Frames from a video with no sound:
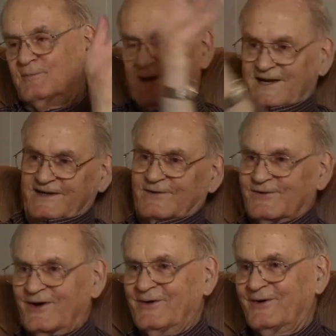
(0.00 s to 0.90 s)
bag in
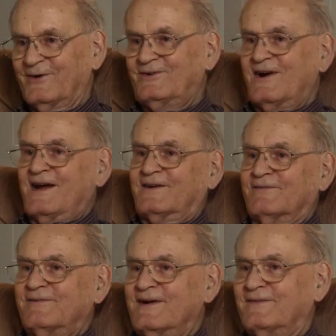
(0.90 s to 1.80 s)
the railroad track in
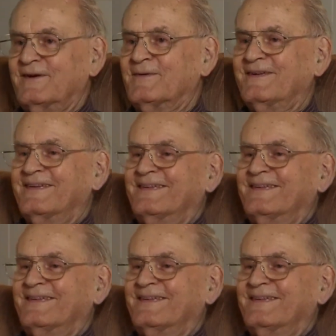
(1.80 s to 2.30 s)
front of him.